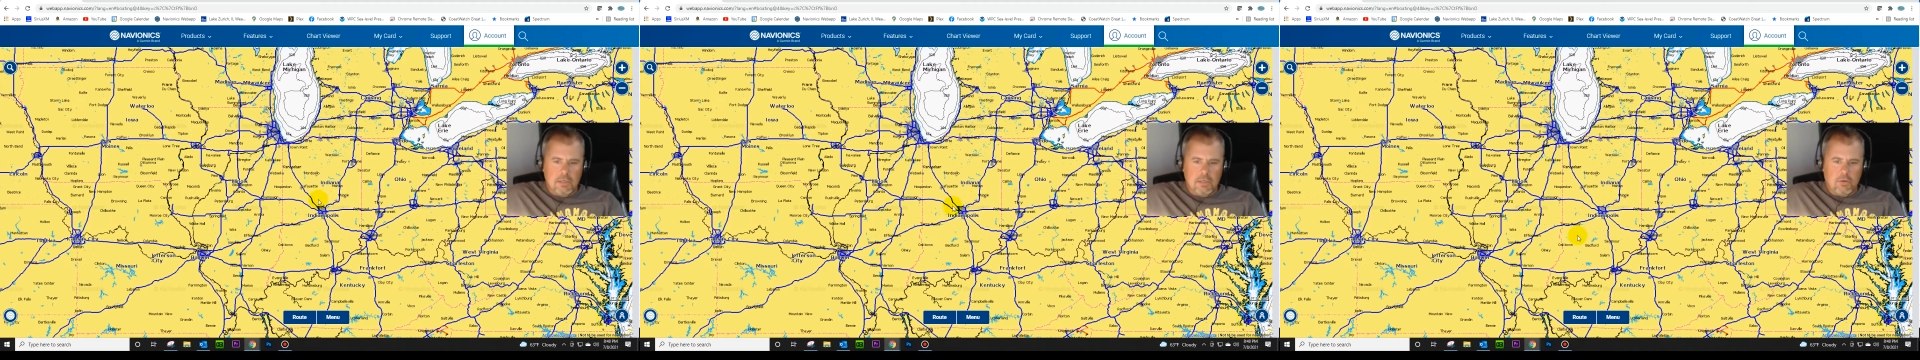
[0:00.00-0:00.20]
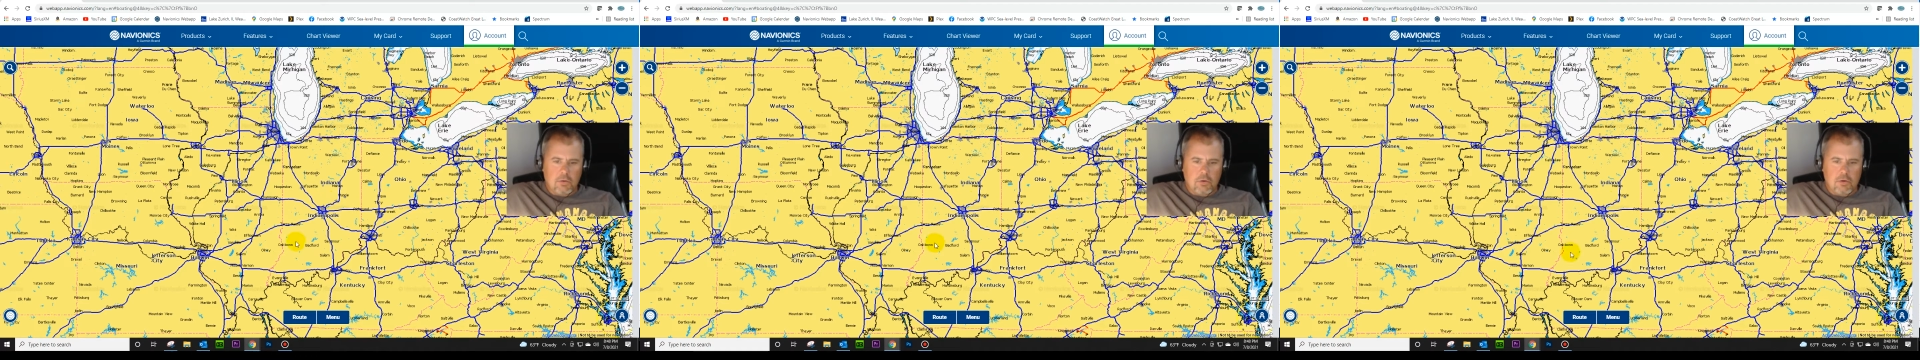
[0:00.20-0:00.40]

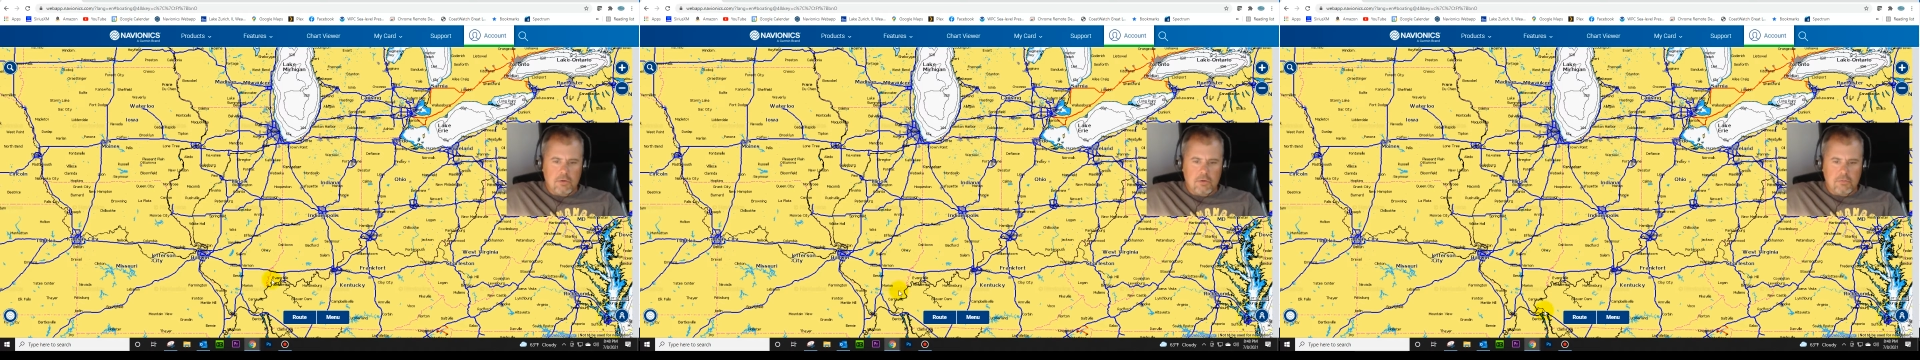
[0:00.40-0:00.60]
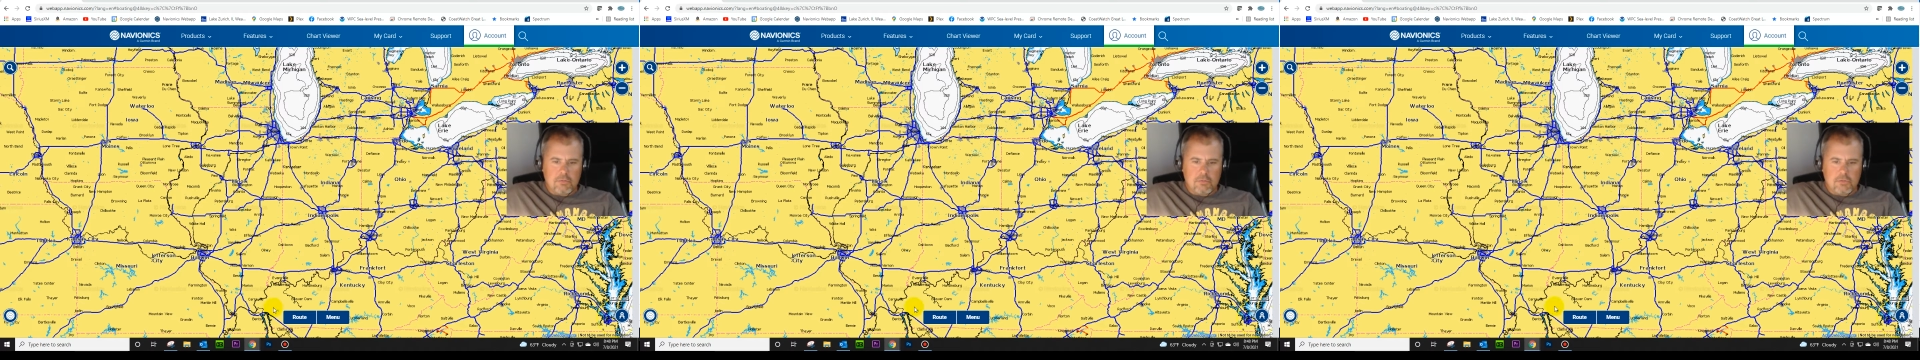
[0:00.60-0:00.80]
or
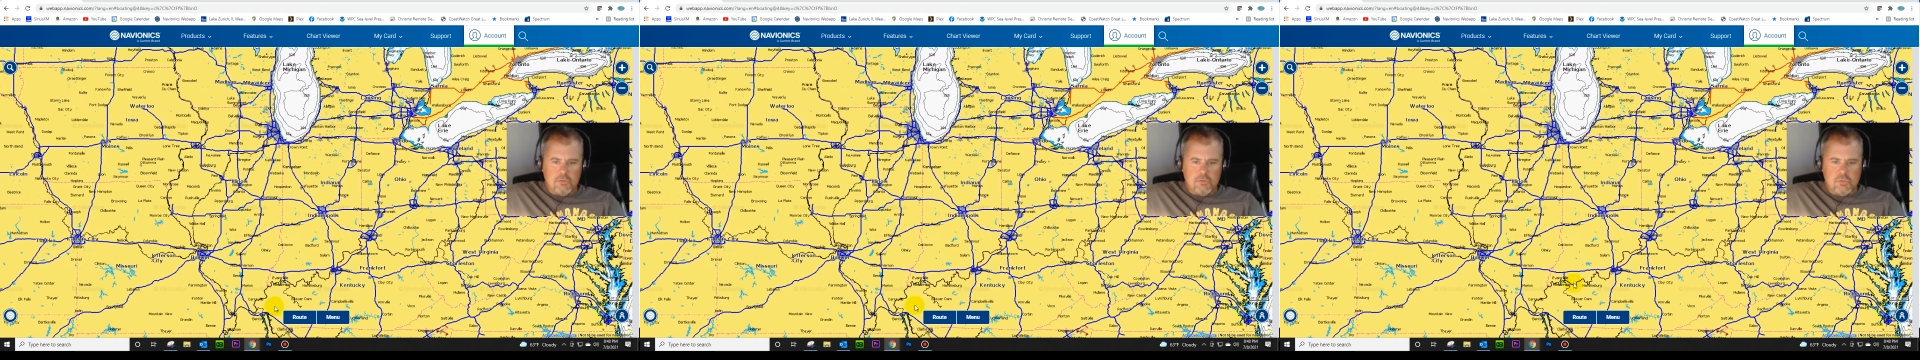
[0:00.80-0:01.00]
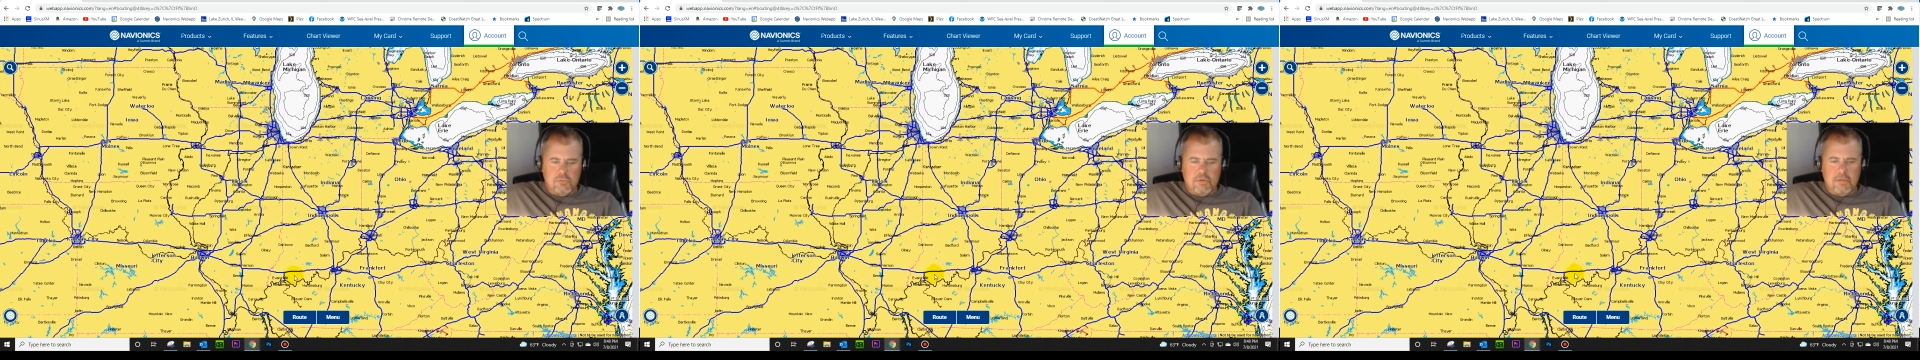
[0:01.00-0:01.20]

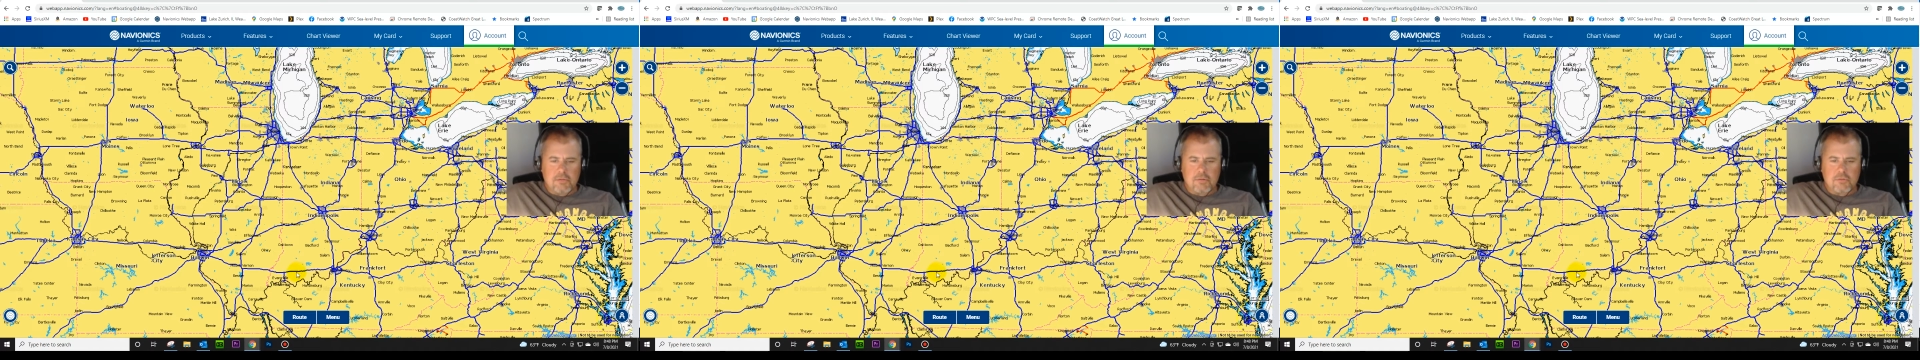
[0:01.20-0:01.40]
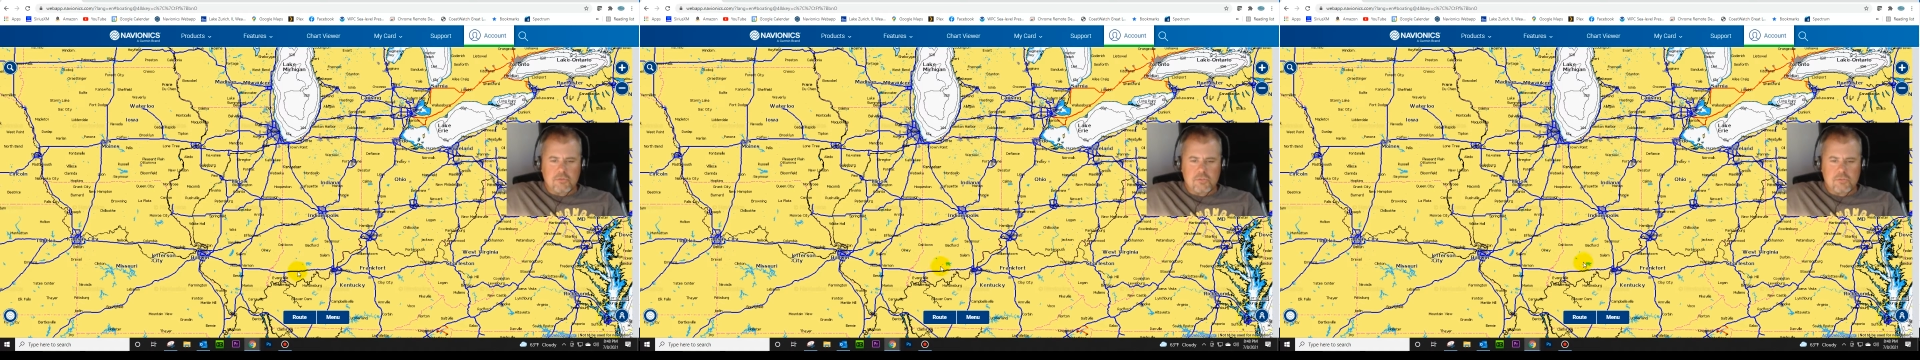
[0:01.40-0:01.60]

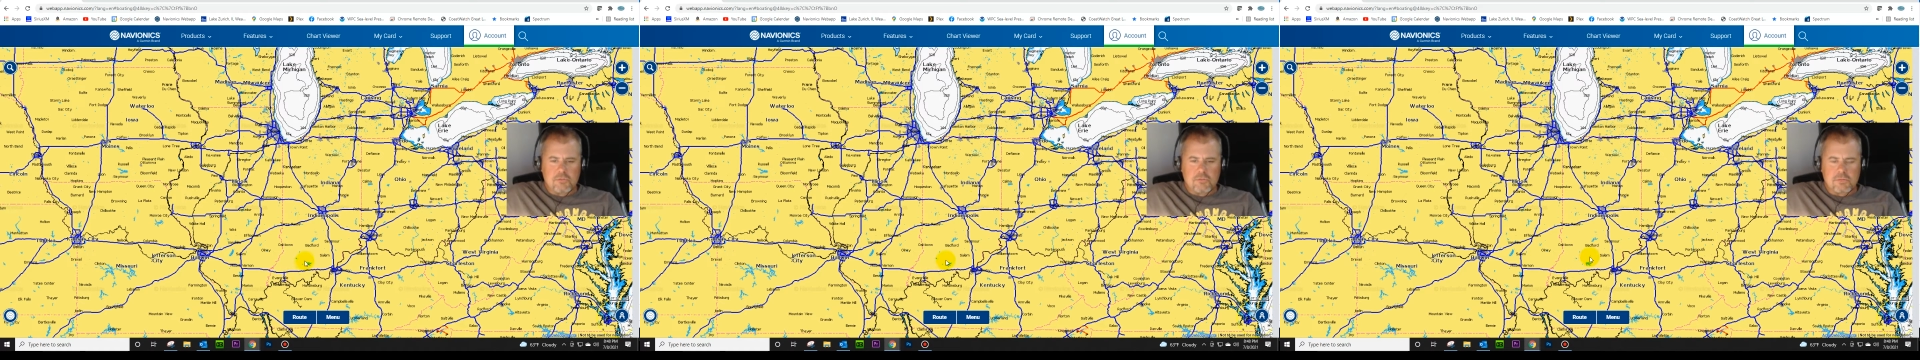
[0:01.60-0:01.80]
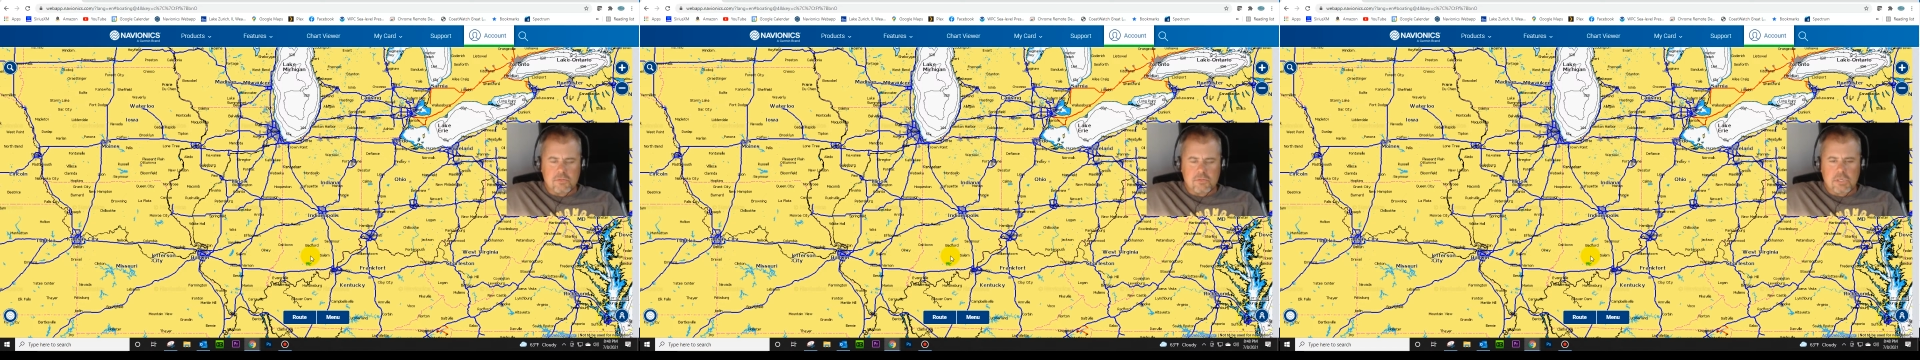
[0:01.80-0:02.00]
just
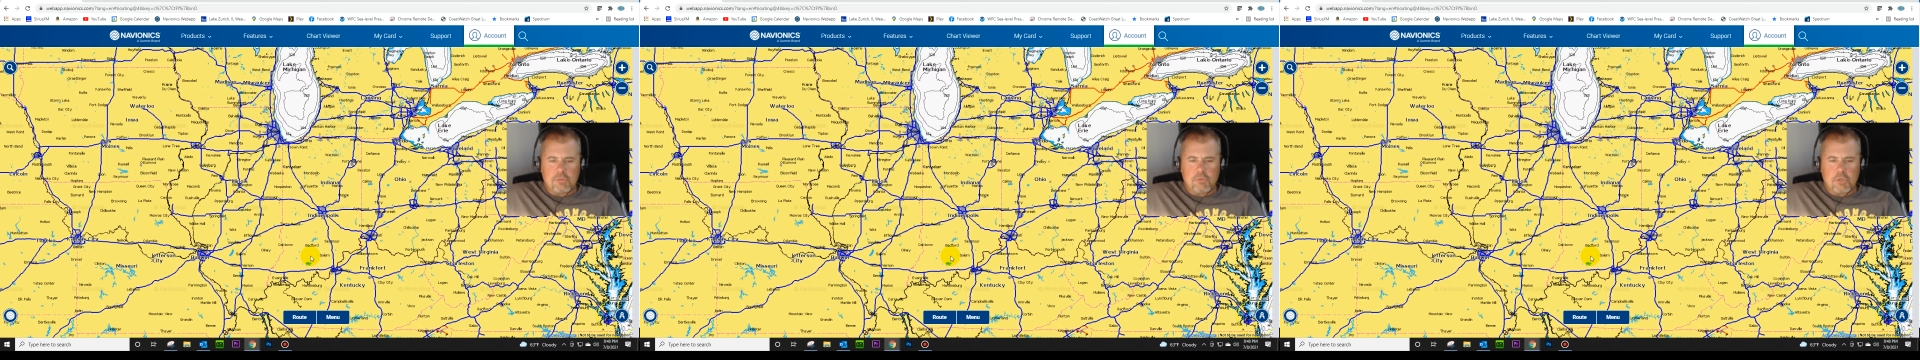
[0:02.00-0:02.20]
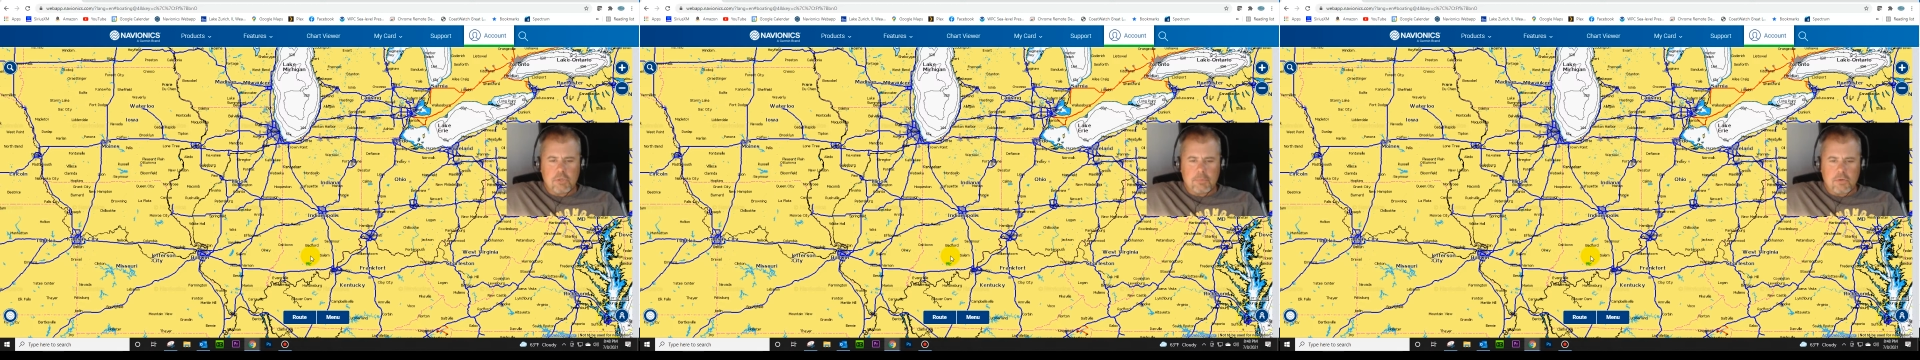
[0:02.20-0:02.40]

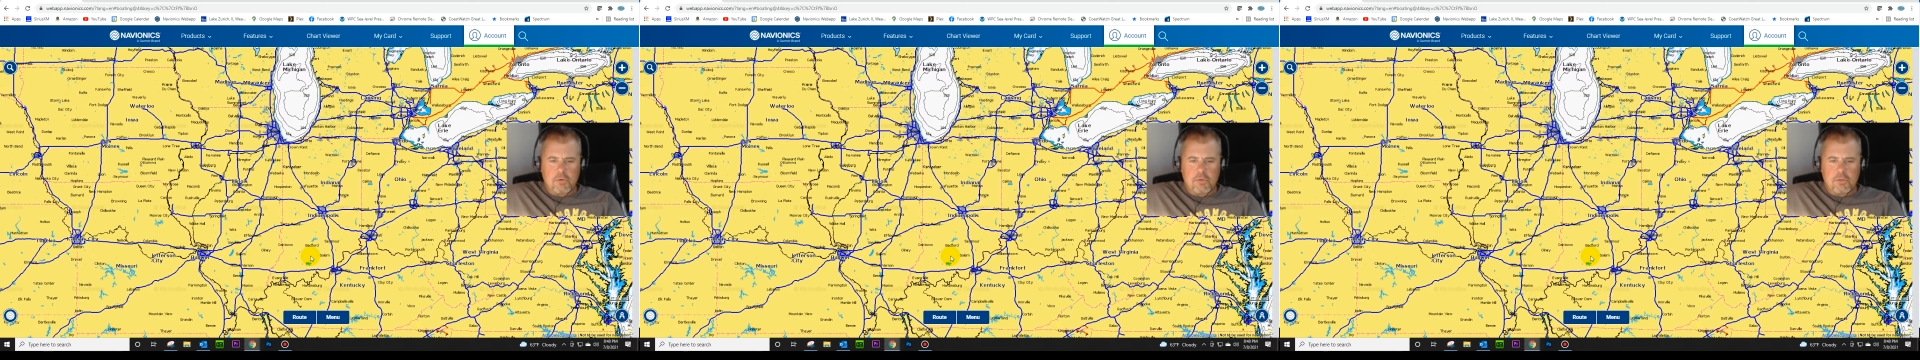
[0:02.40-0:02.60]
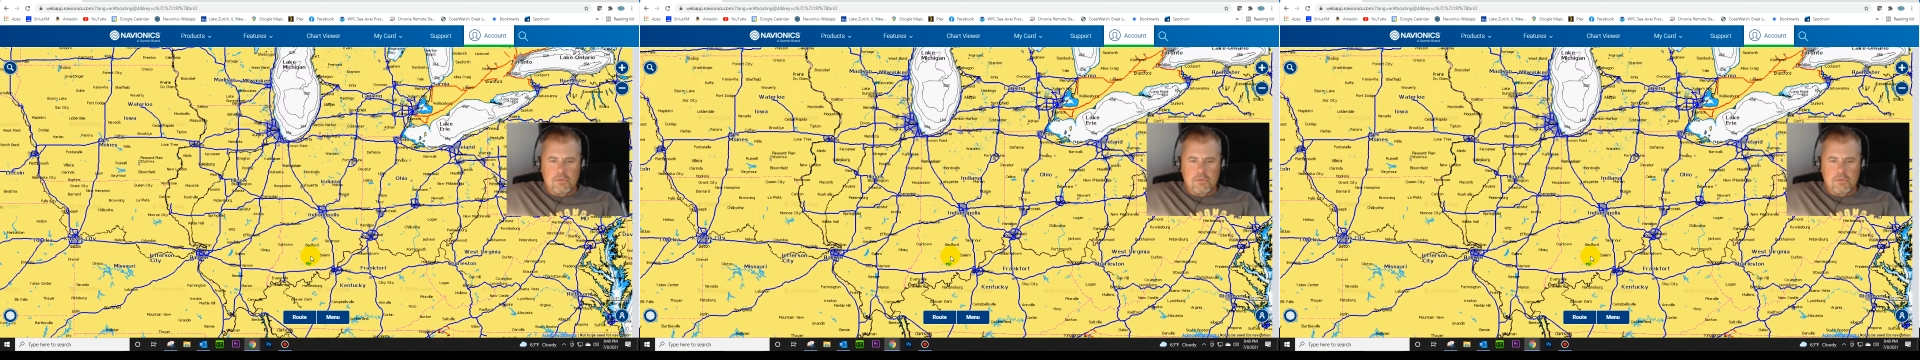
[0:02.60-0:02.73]
discover it on my own here.